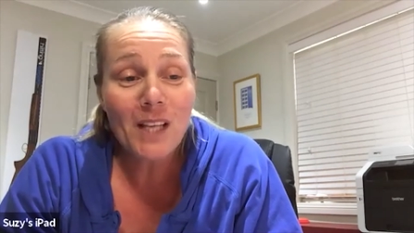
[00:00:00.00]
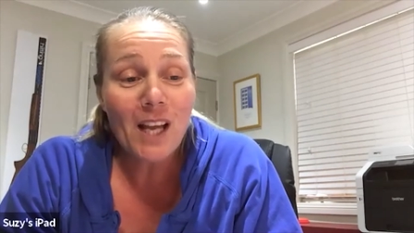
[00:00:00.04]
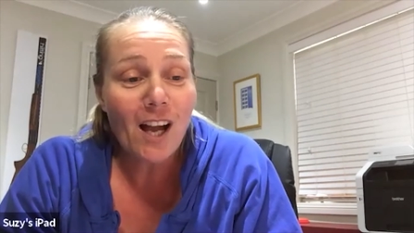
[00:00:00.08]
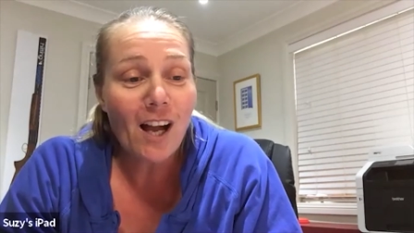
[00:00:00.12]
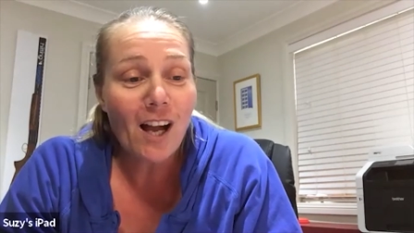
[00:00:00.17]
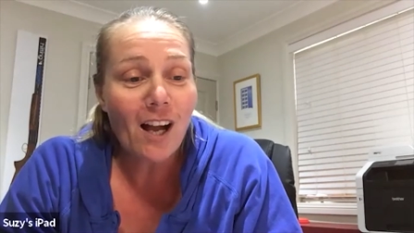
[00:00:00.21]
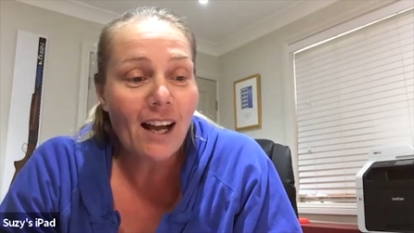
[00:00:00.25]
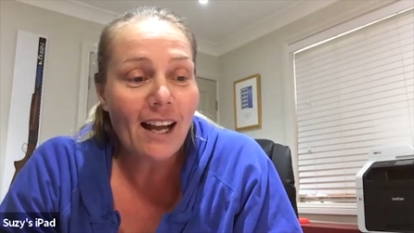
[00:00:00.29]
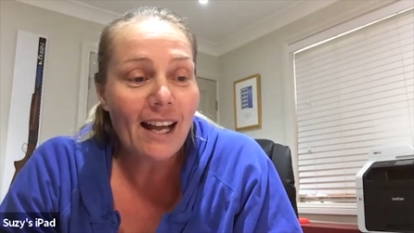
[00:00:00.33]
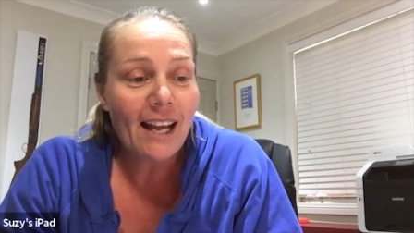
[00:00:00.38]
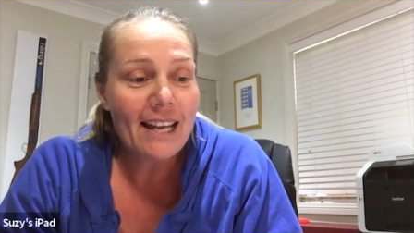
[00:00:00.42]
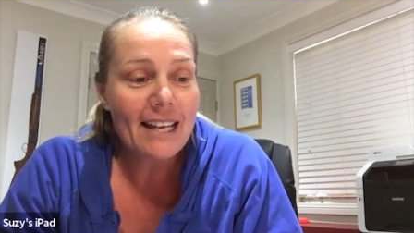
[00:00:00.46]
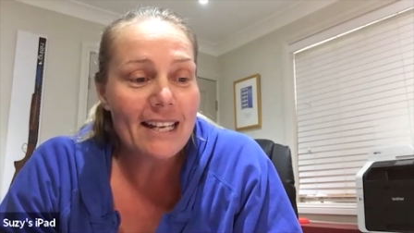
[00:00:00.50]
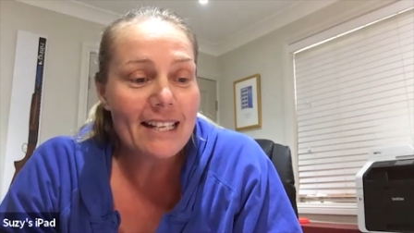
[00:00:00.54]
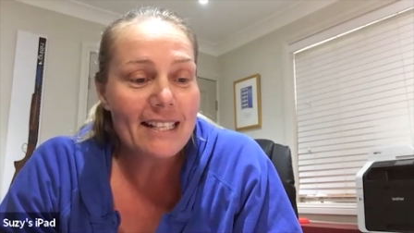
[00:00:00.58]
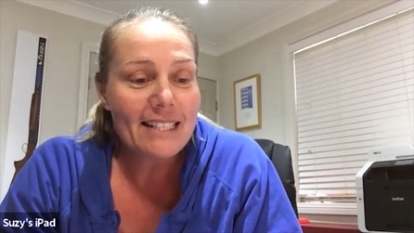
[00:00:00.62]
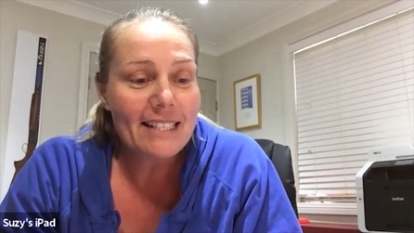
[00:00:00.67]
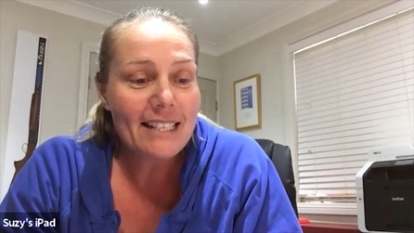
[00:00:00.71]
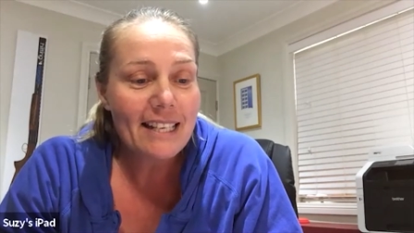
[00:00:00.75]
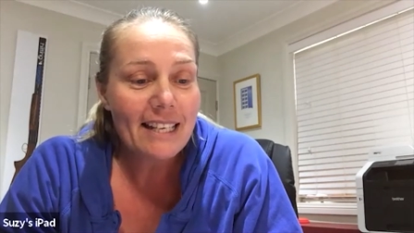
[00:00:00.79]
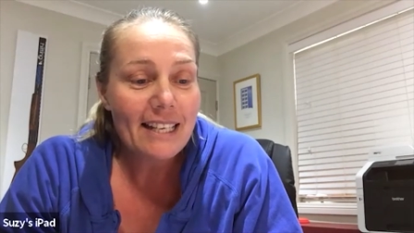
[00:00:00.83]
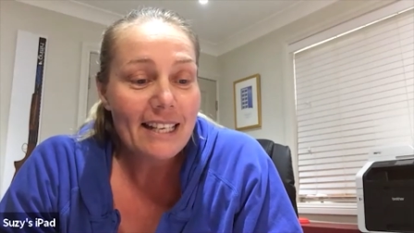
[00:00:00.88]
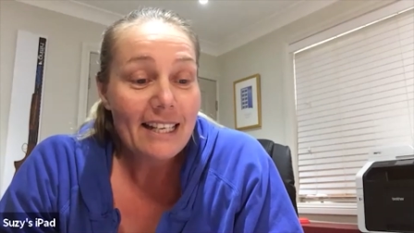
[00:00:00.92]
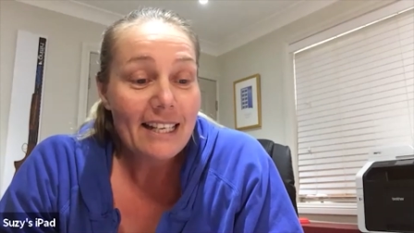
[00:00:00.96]
I'd
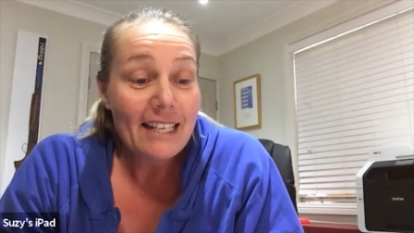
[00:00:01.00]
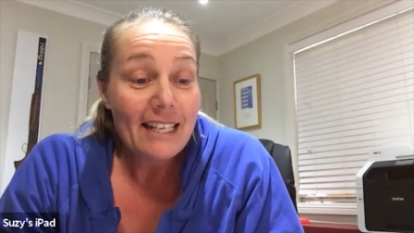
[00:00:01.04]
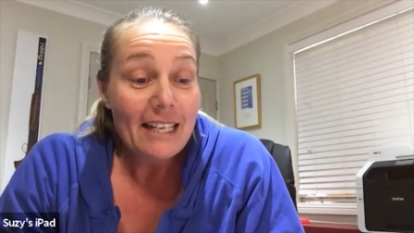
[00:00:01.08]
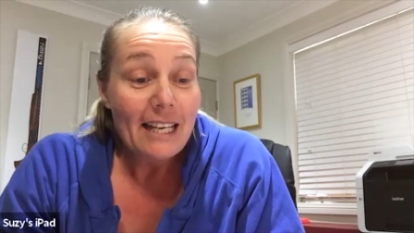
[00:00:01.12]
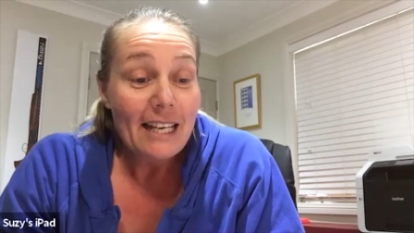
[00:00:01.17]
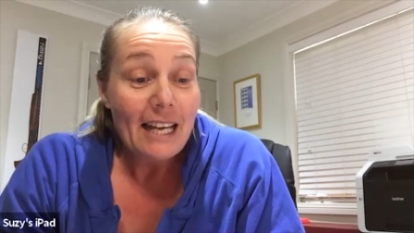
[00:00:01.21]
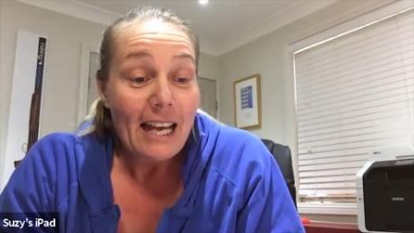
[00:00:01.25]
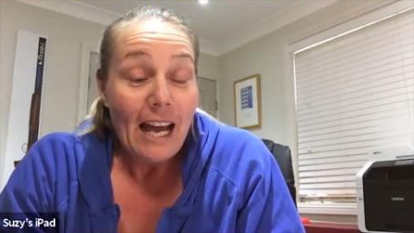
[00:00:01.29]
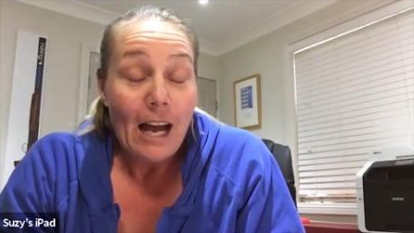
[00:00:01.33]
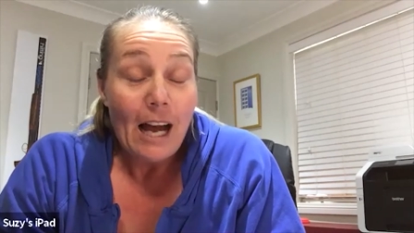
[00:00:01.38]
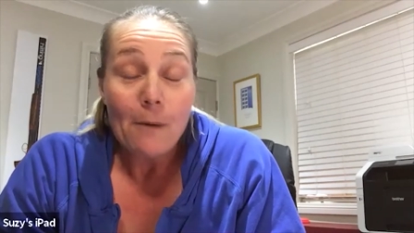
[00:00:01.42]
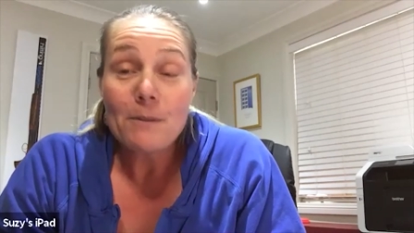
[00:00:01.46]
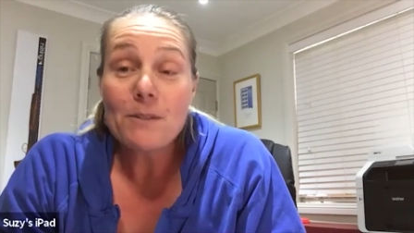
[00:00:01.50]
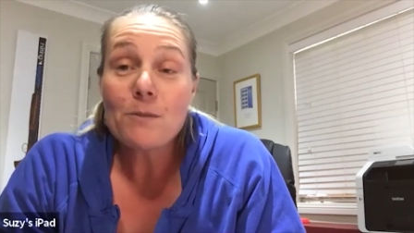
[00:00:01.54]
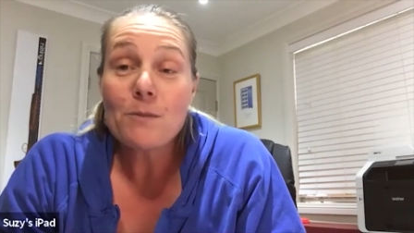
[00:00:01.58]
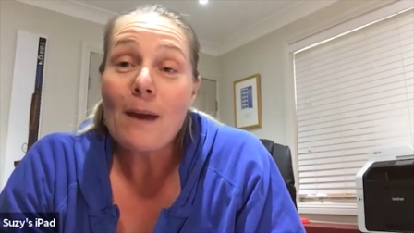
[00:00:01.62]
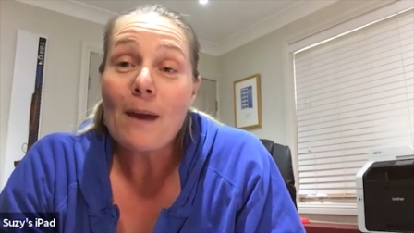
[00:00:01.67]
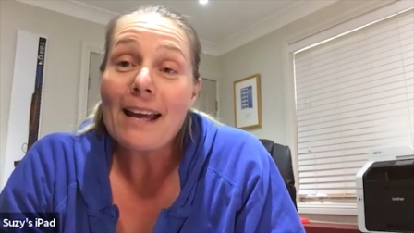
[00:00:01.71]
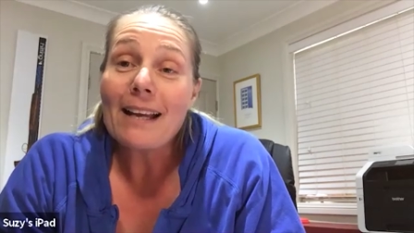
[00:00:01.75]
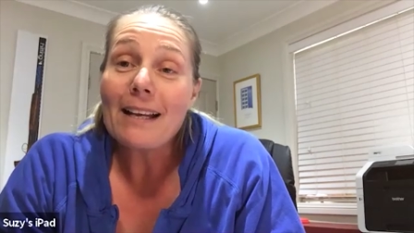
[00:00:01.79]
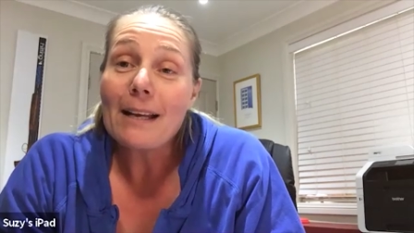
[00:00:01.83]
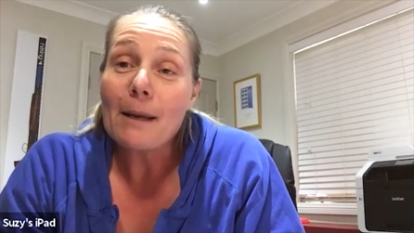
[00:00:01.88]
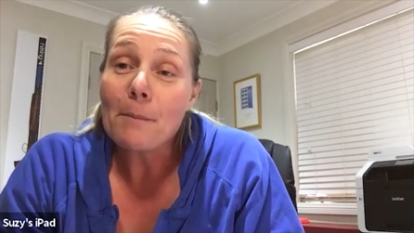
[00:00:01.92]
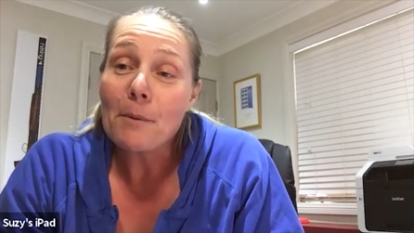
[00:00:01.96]
I was
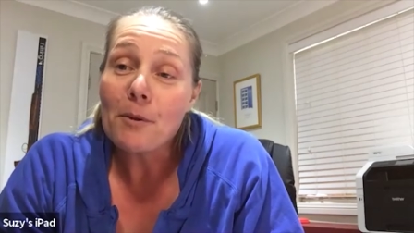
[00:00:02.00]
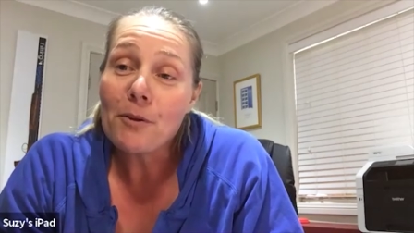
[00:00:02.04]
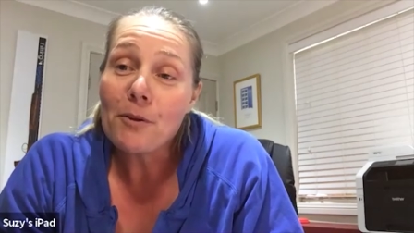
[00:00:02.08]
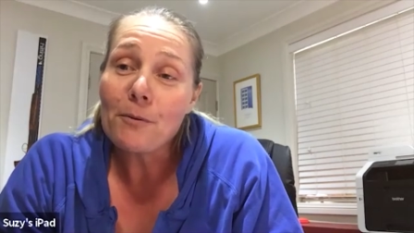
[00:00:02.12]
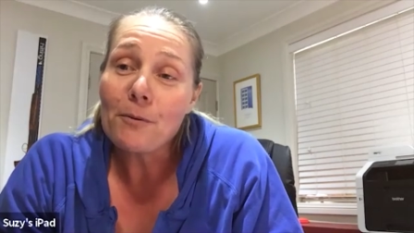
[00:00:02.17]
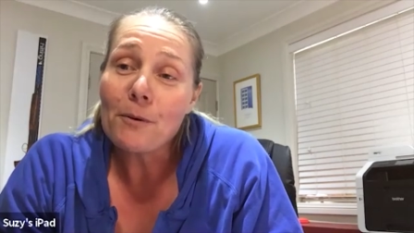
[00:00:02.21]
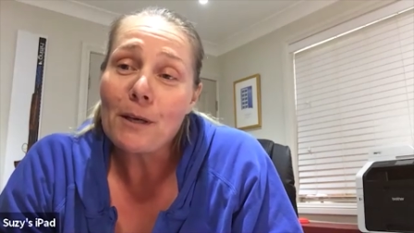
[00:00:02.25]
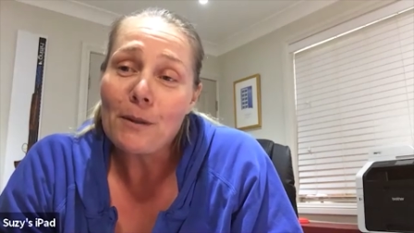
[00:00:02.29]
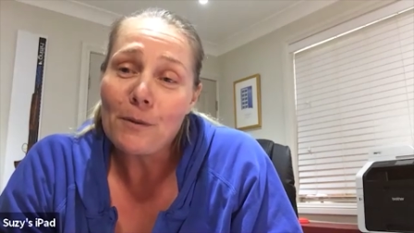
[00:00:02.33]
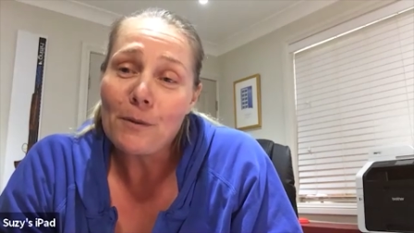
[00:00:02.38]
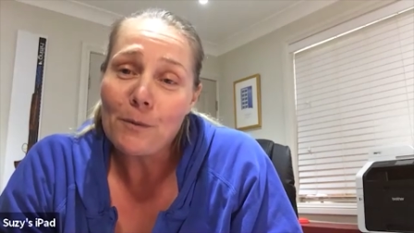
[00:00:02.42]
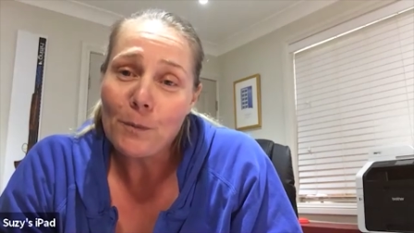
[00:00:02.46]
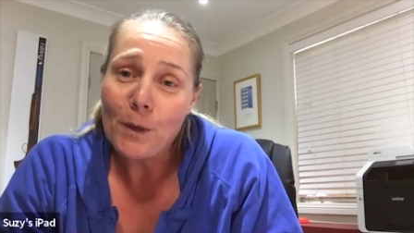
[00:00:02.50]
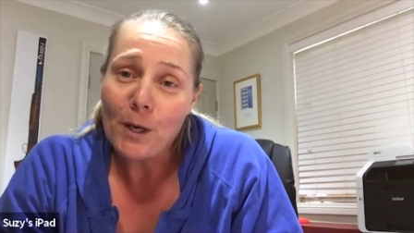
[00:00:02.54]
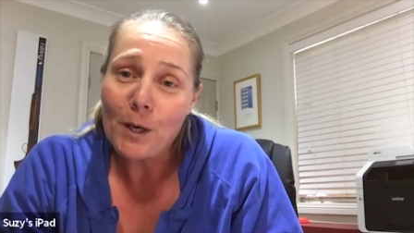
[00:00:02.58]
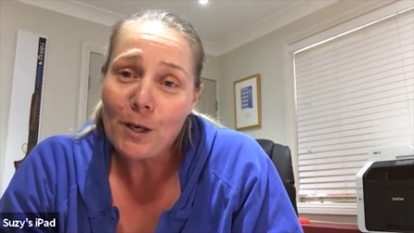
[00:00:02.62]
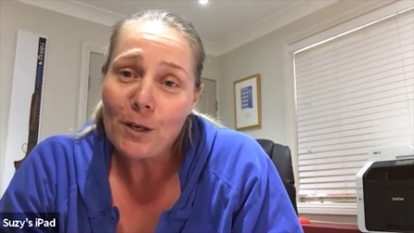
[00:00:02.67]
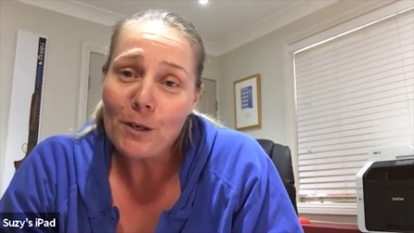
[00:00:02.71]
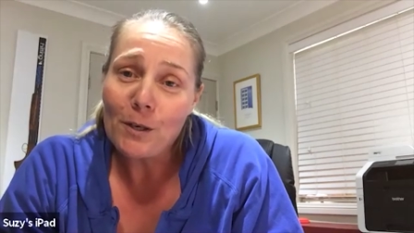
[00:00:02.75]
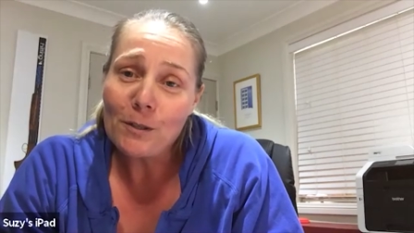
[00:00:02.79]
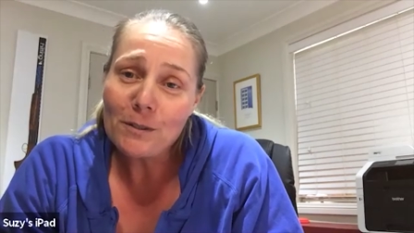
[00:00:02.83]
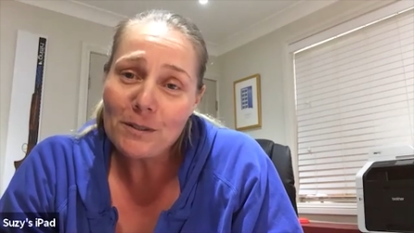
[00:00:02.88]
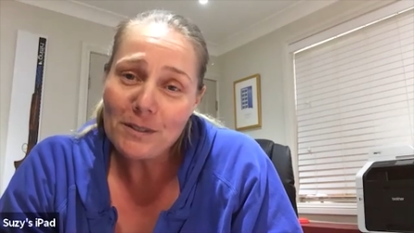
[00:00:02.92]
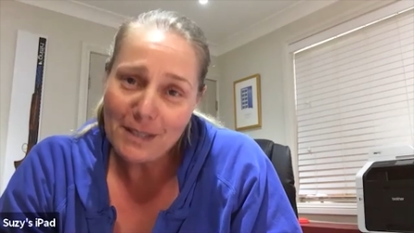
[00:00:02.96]
ranked number three in the
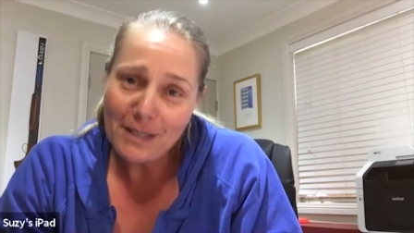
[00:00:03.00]
world,